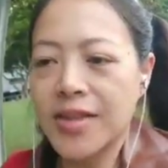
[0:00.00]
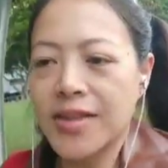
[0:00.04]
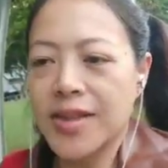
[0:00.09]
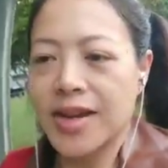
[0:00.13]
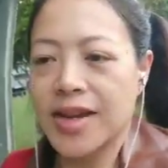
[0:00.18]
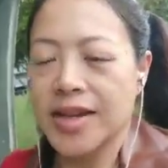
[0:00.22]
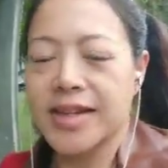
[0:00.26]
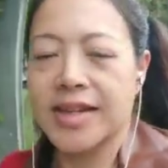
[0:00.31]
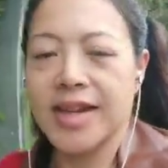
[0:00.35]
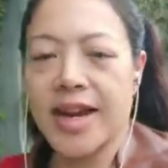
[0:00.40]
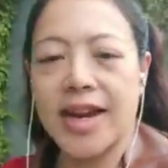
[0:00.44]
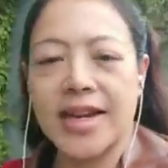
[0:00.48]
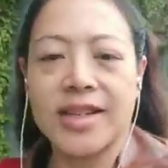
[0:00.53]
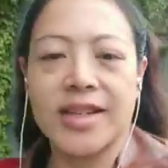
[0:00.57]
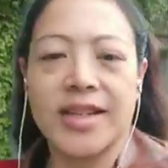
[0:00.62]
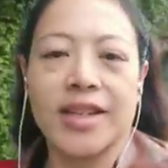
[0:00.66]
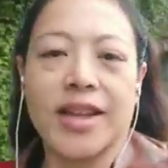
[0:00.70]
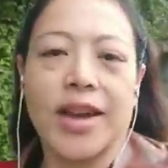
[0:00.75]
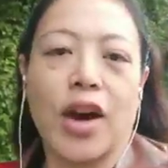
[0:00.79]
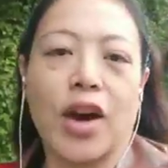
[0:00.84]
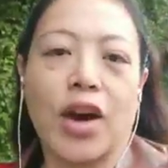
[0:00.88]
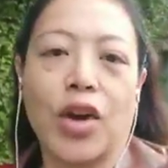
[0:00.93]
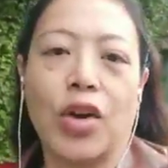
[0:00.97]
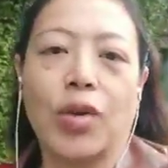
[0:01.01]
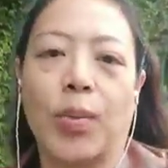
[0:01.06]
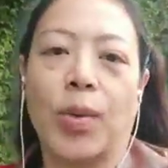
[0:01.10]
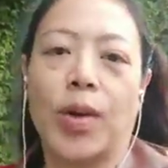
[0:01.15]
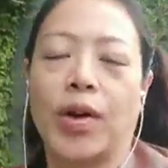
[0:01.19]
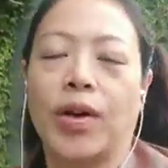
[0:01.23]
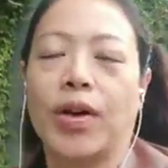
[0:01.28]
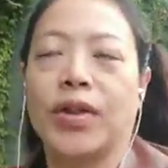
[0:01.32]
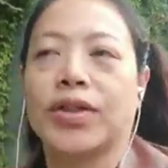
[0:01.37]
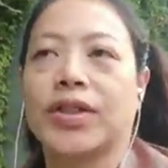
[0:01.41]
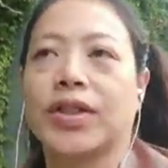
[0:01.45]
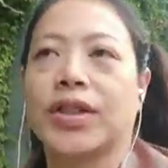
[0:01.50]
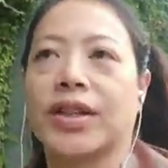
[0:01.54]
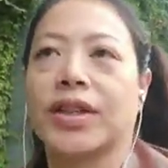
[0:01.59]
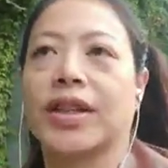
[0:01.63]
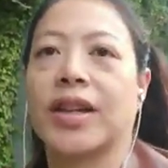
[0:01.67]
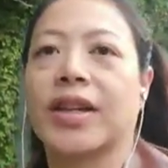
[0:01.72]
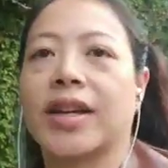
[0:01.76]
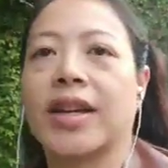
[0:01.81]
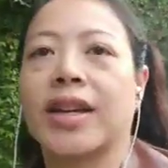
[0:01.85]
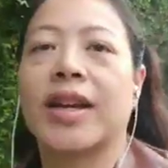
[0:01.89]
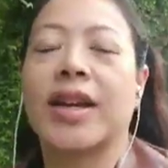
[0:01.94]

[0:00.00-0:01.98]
that it taints their whole person.